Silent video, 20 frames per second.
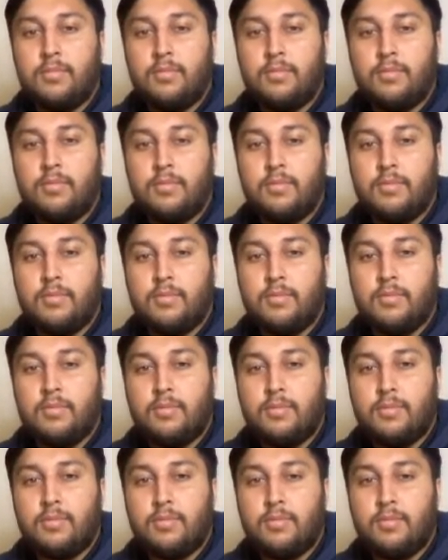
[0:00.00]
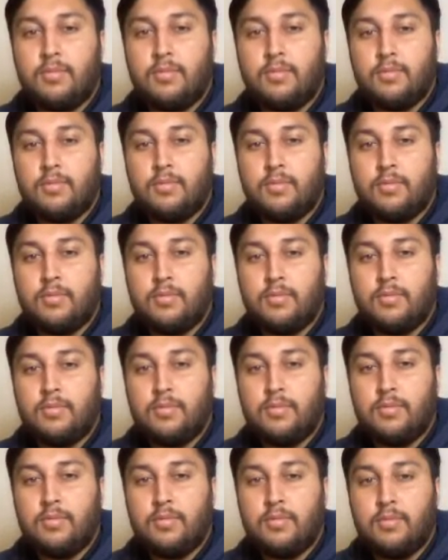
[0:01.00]

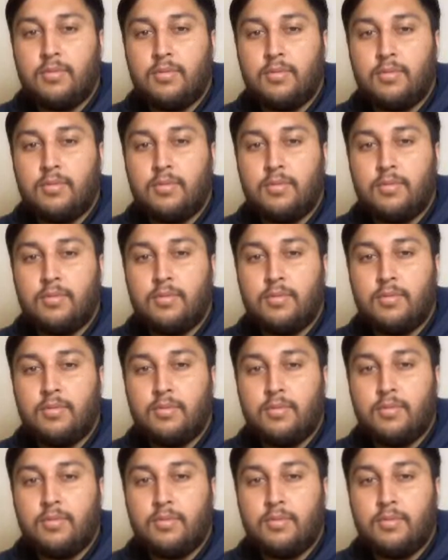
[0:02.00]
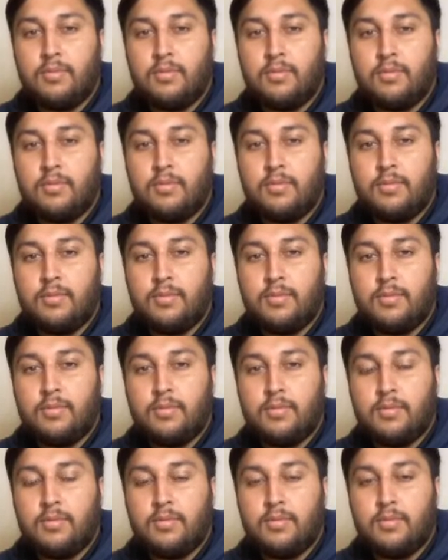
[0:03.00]

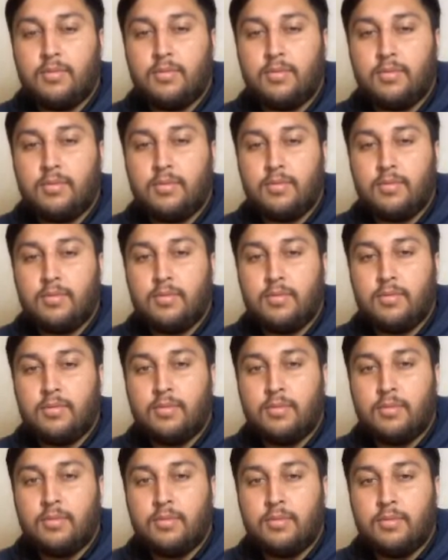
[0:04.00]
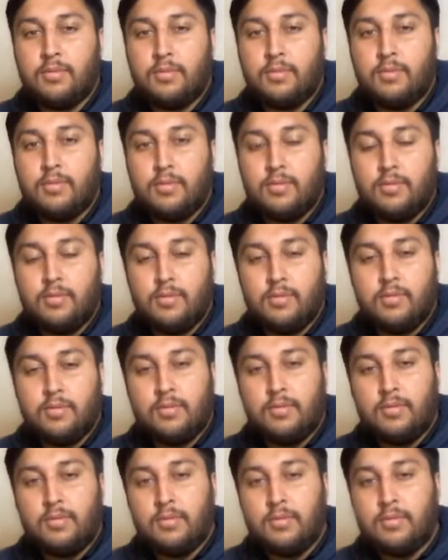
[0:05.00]

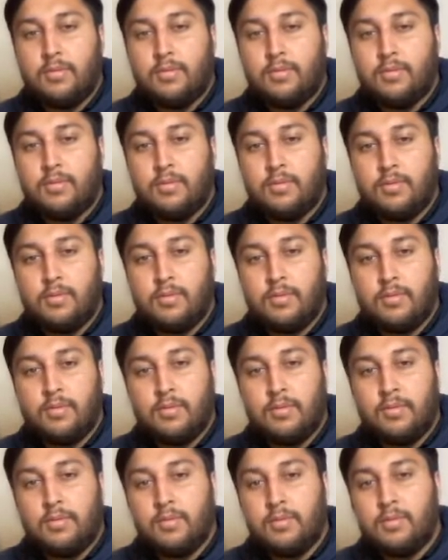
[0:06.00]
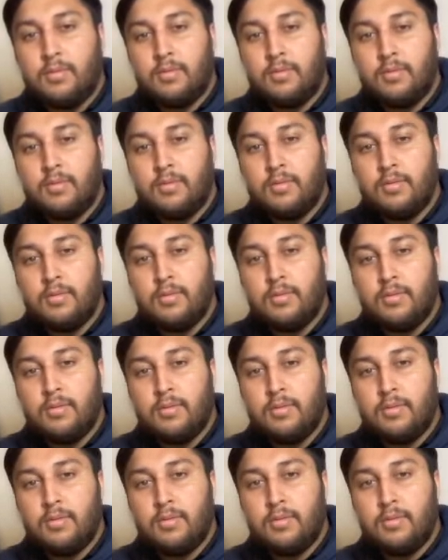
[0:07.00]
This person isn't speaking.